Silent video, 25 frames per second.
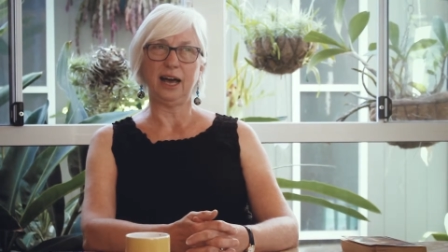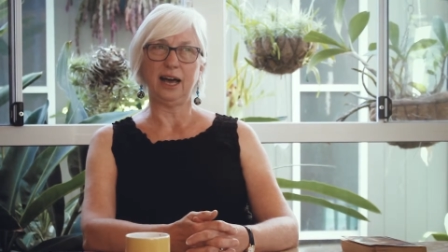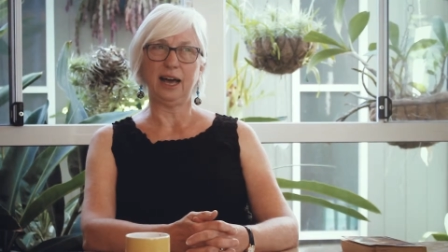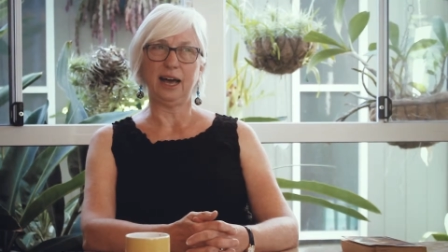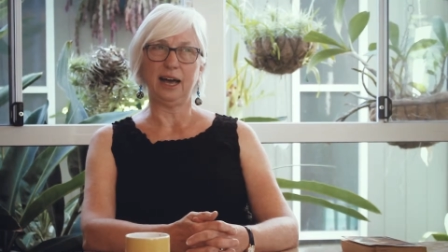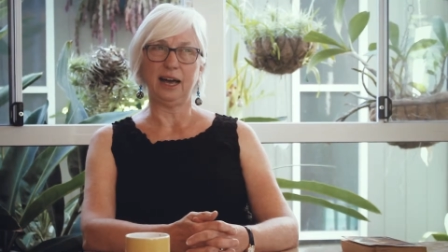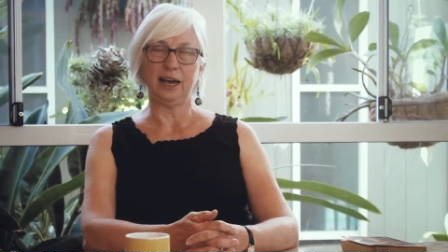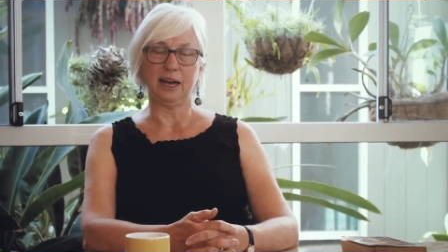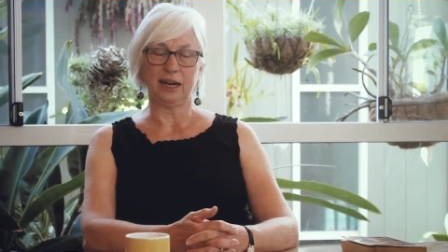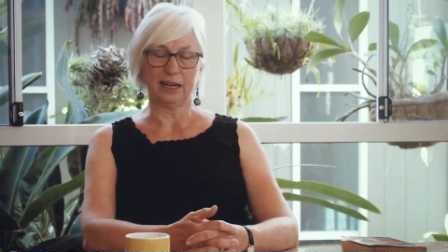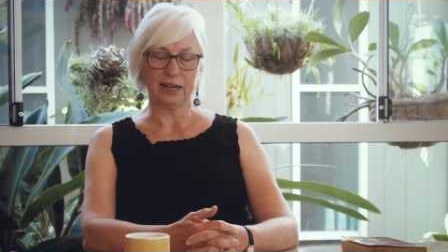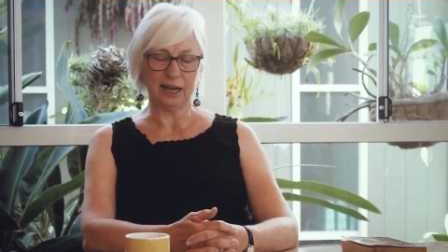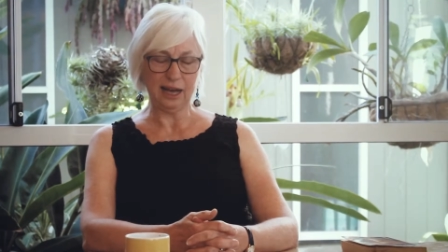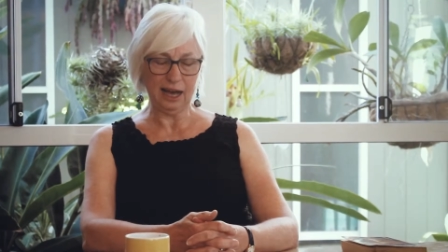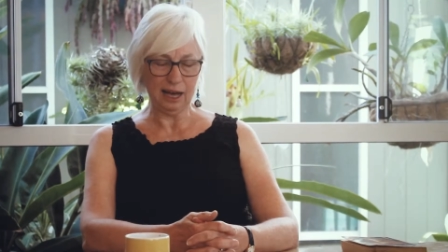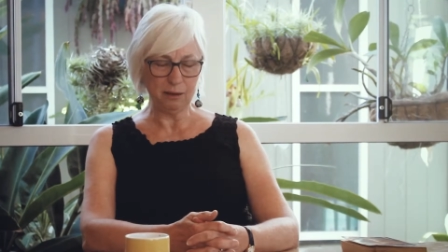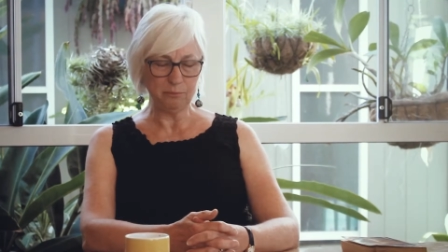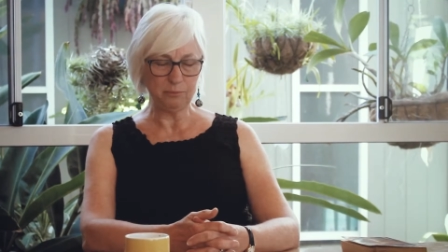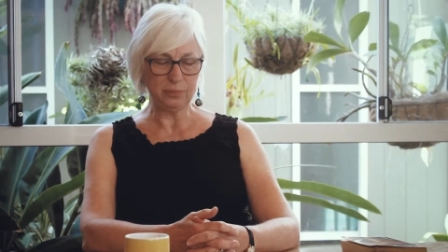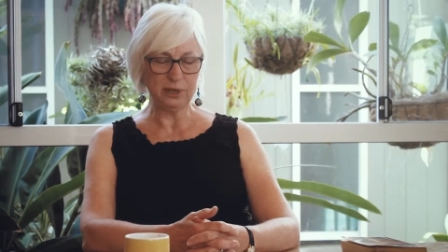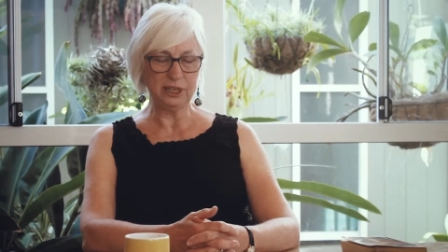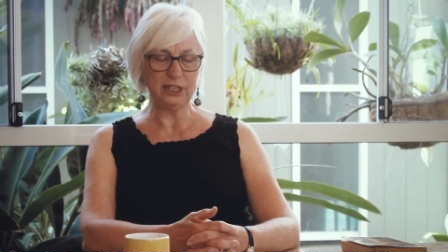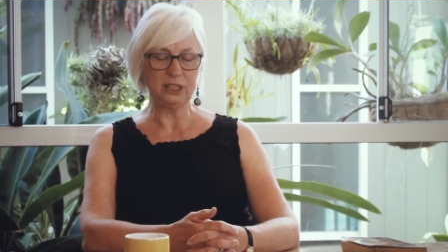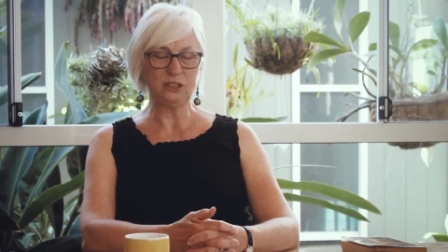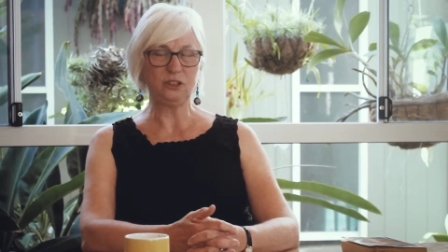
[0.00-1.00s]

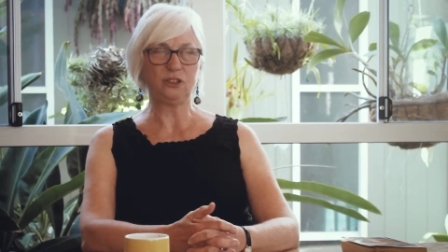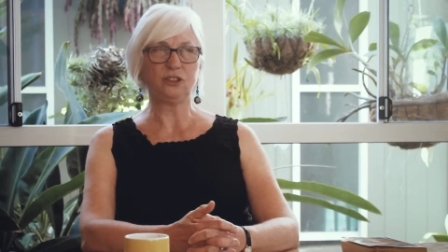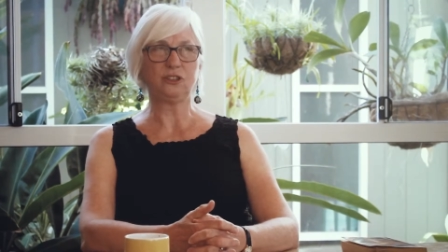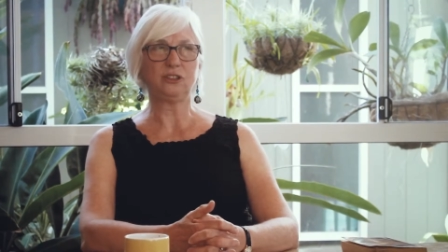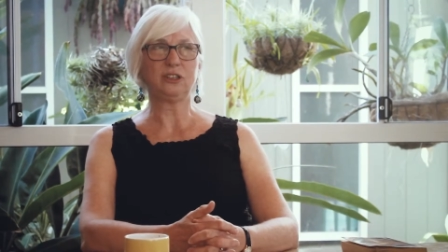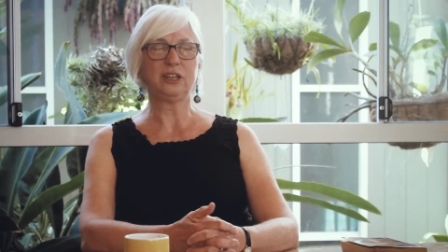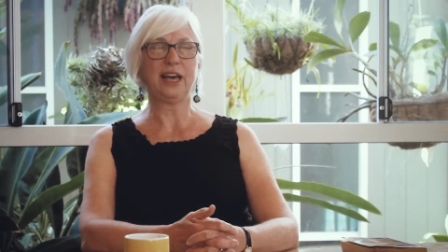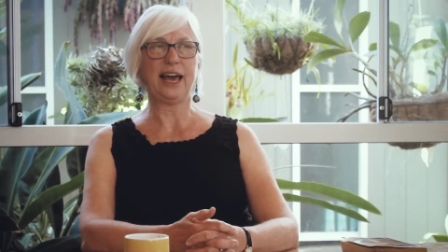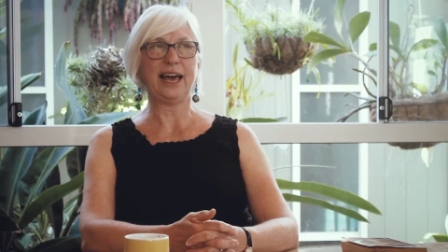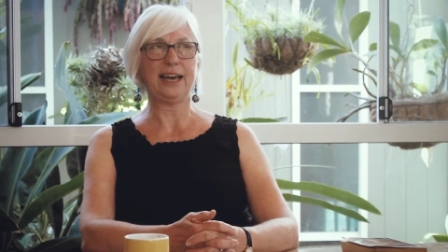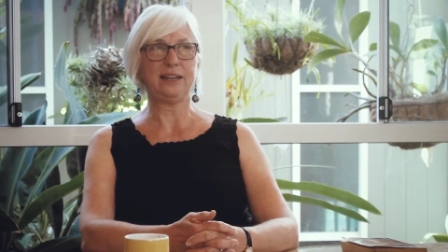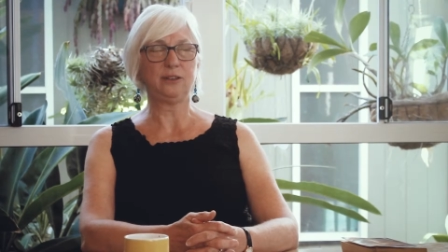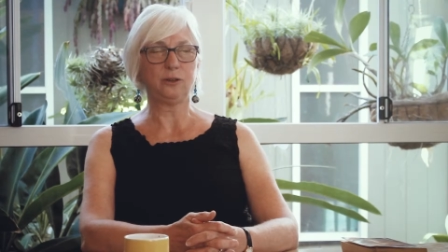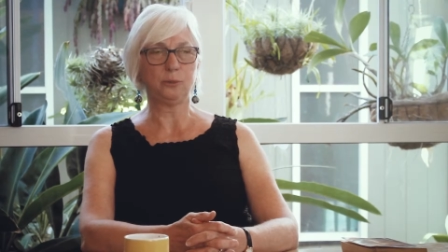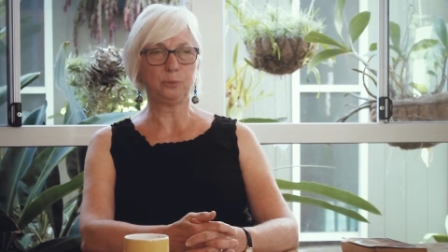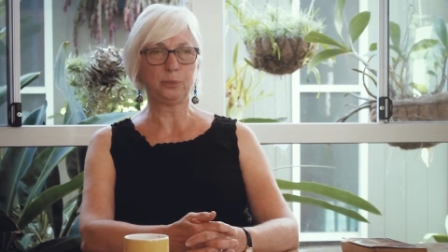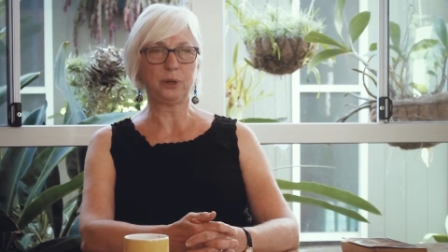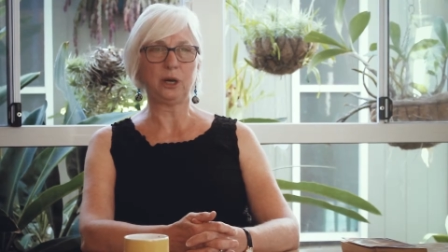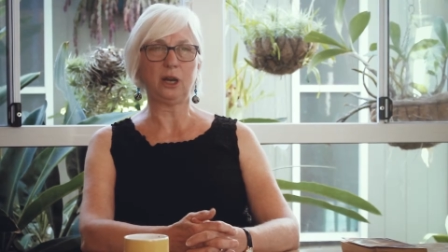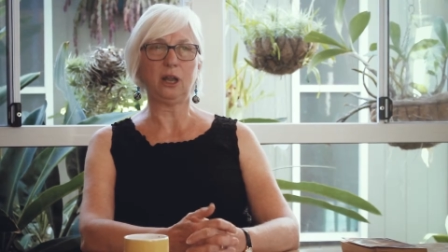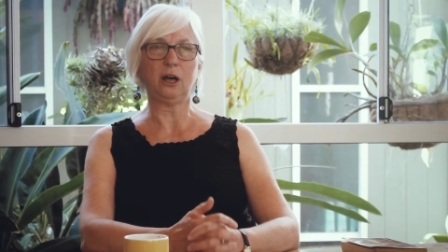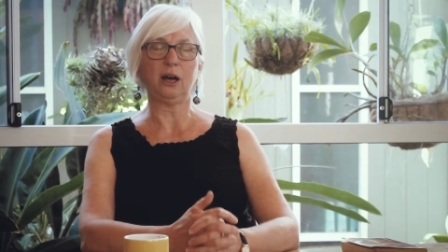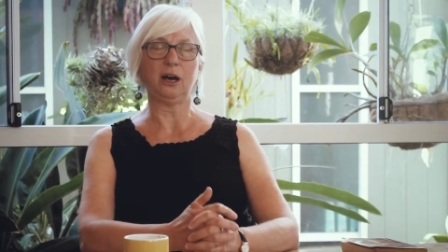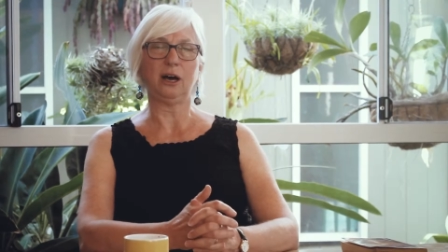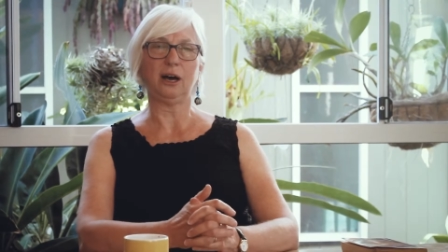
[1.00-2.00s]
accomplished and
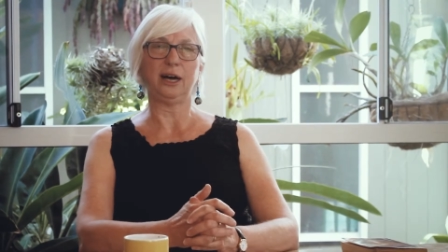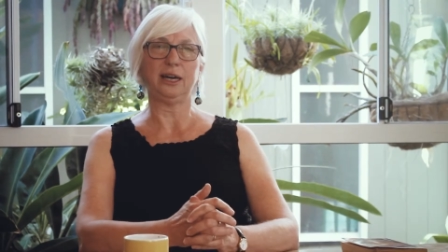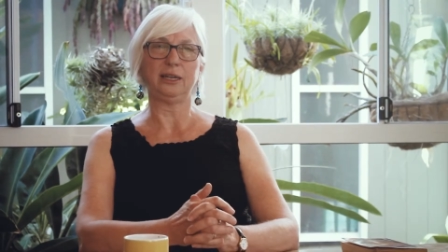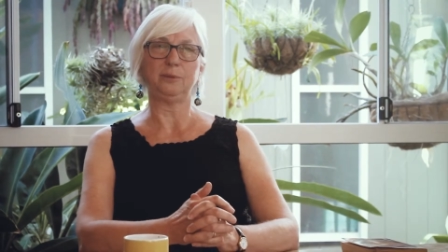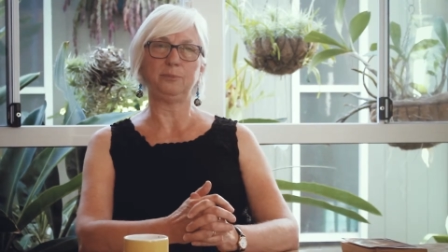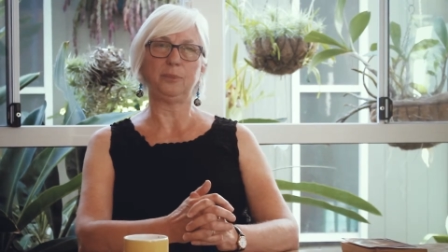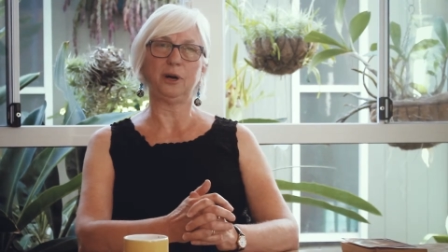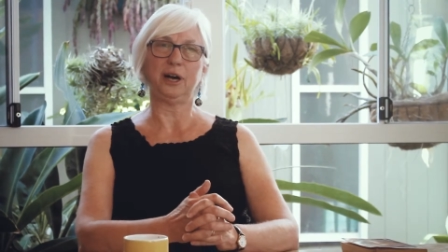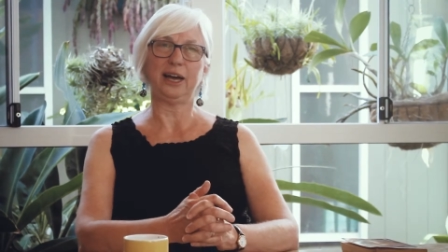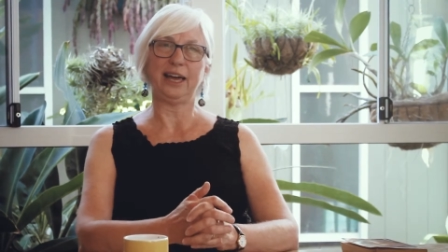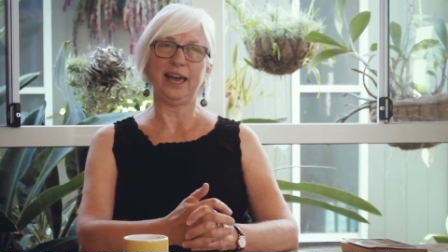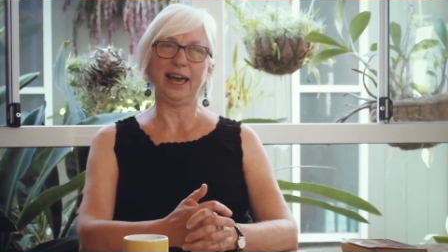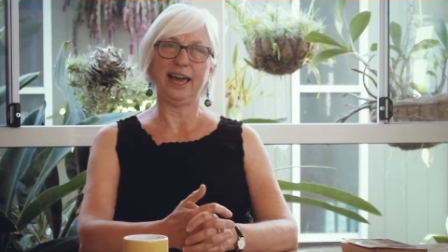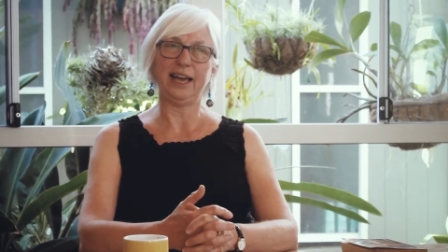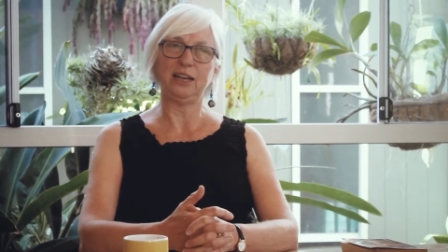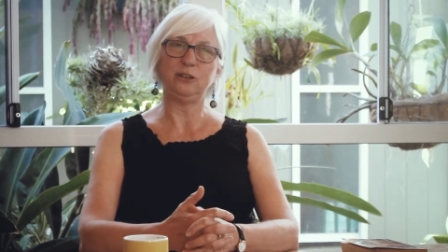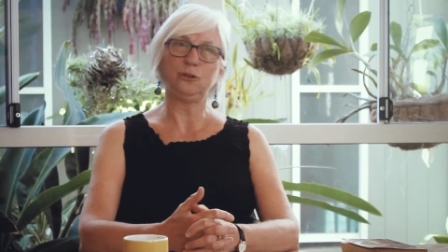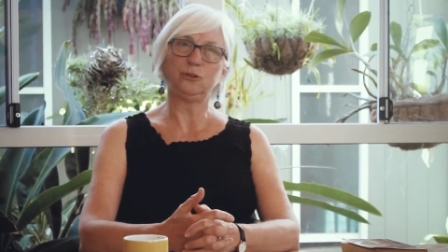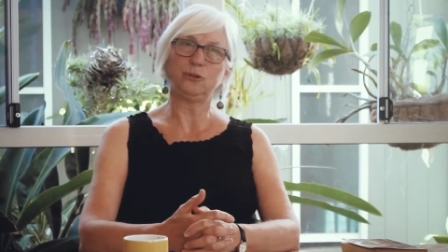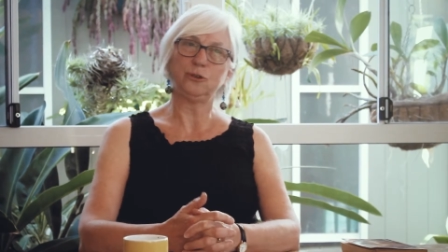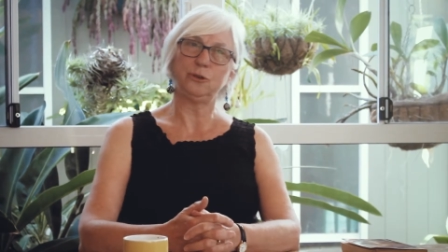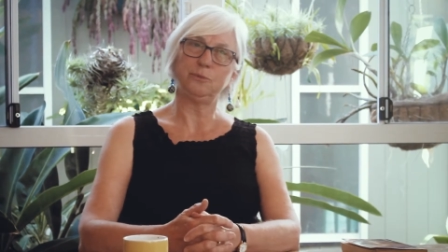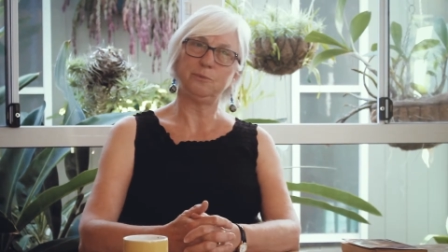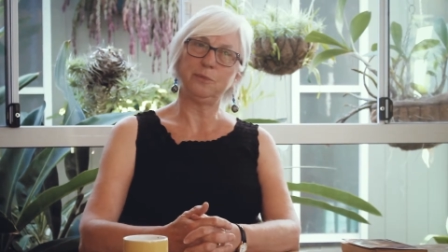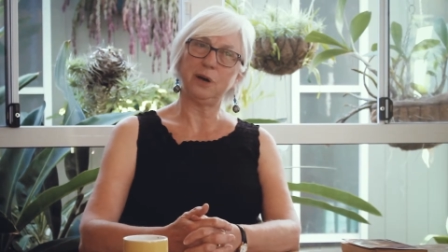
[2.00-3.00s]
applied by
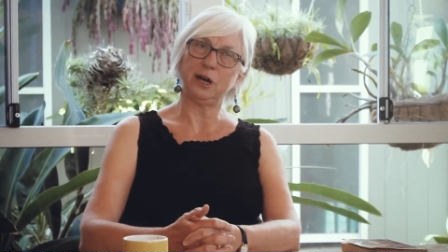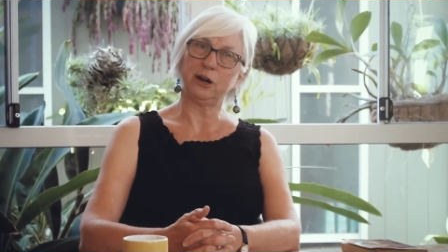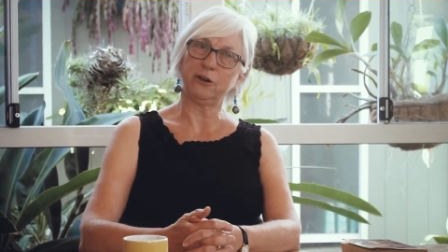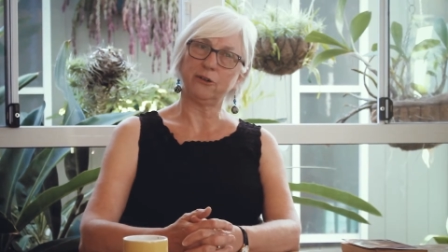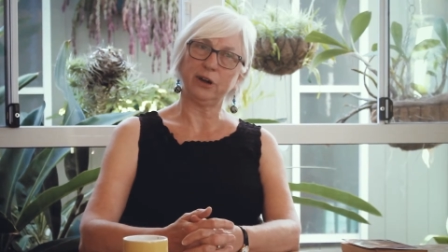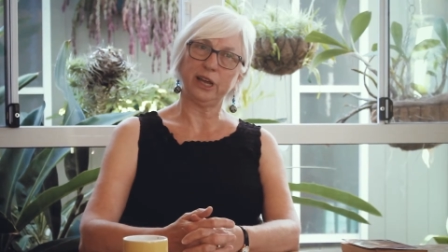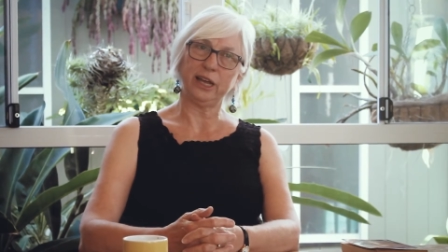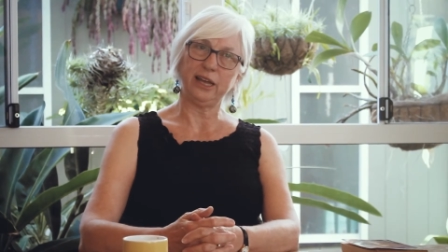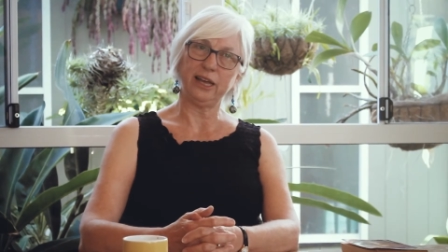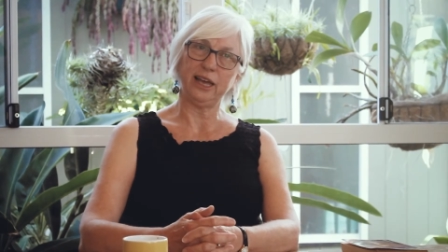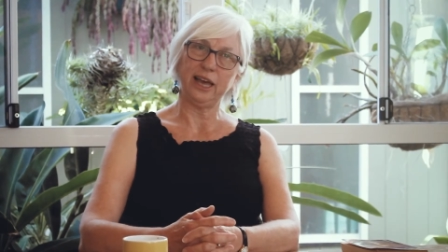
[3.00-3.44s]
Andrew Murray.